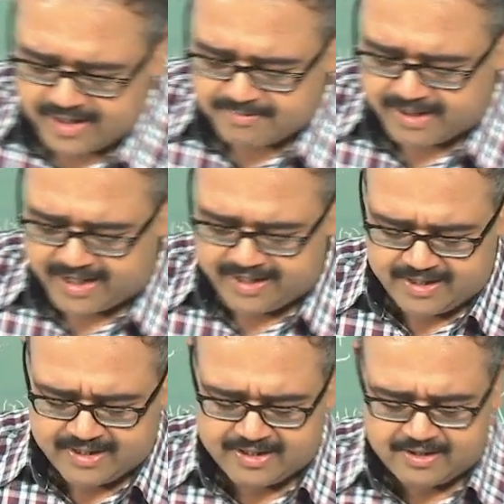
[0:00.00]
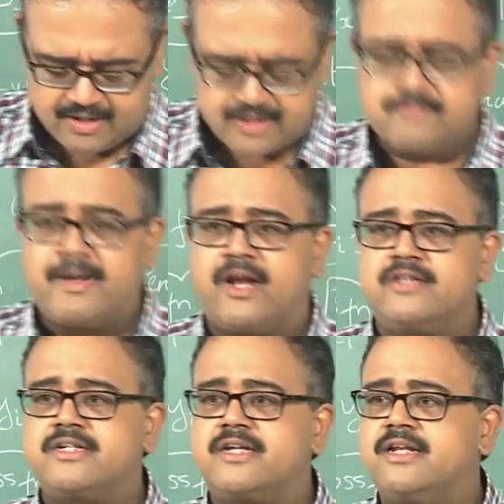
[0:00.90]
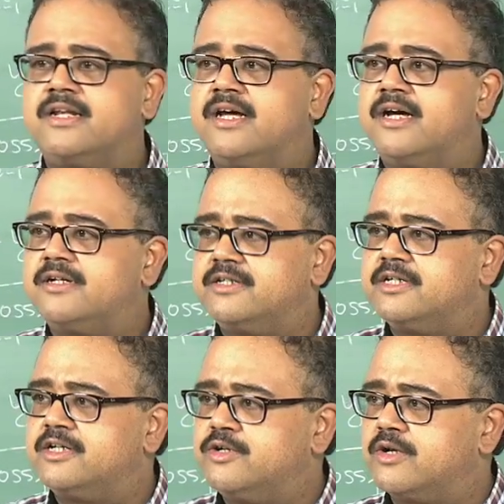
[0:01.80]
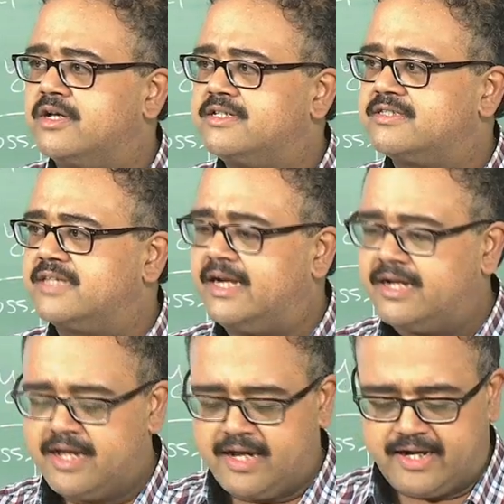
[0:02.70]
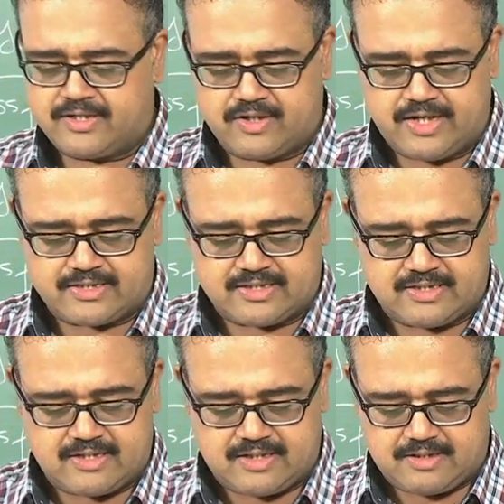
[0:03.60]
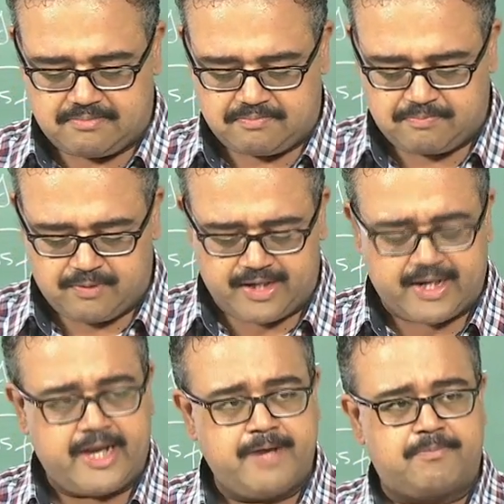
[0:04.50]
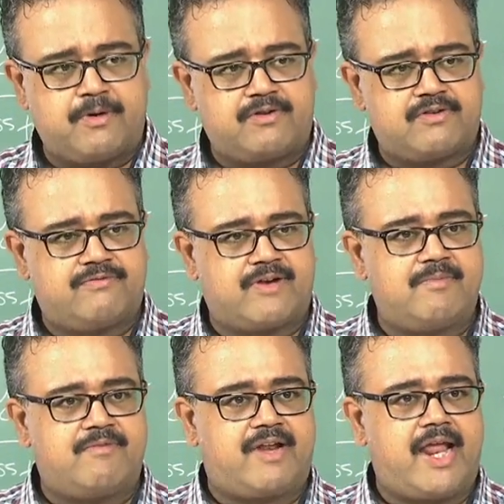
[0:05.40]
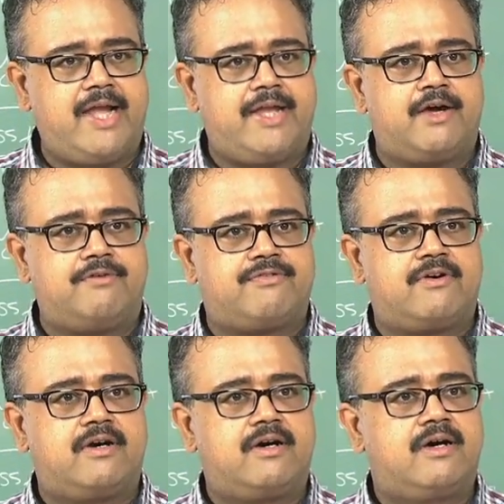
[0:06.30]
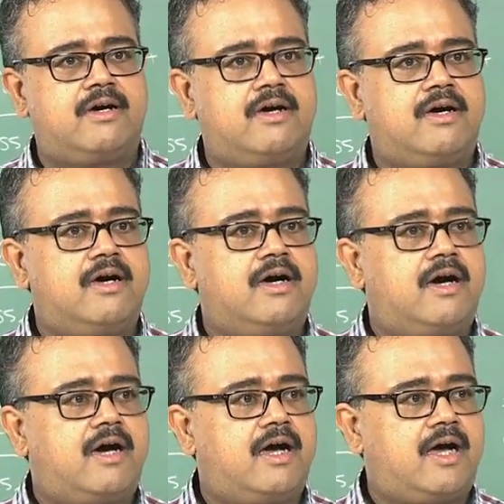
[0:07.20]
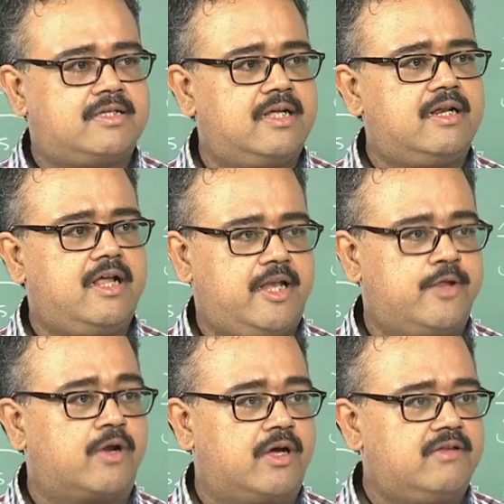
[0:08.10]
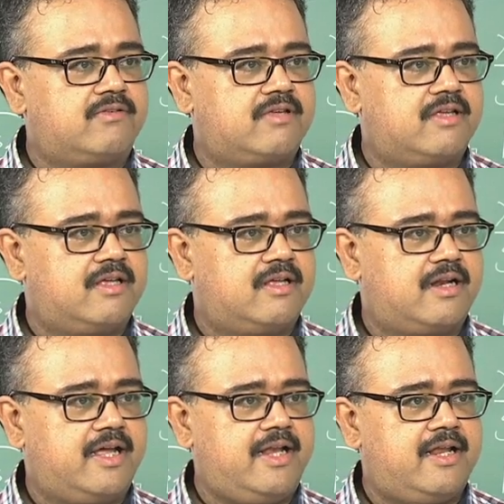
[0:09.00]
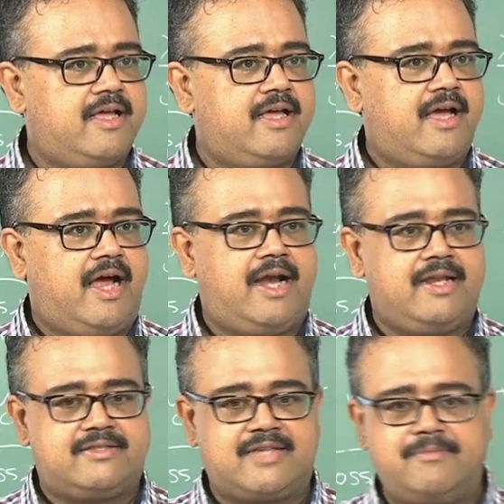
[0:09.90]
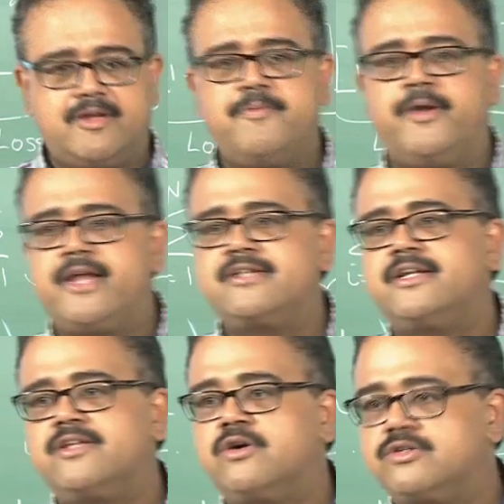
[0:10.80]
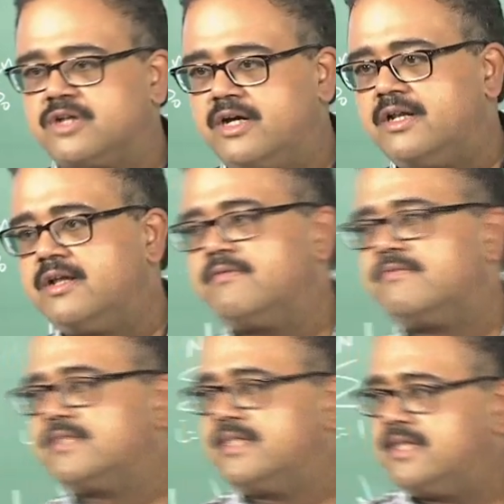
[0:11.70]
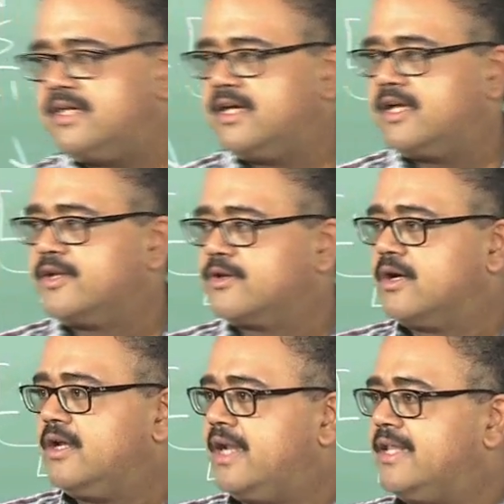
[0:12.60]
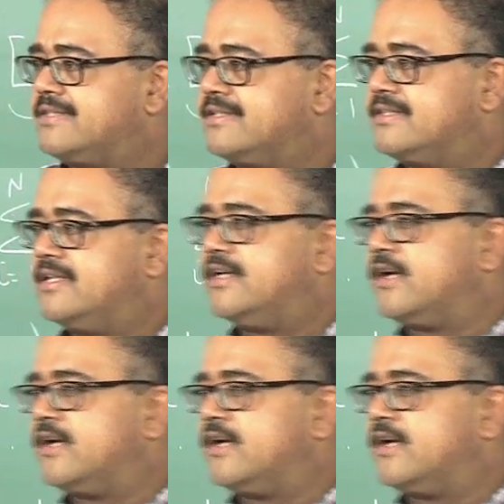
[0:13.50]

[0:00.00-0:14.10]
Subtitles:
behind all these biological neurons is that it's pulling in inputs from a variety of other neurons, right, and some computation goes on within the neuron, and as a result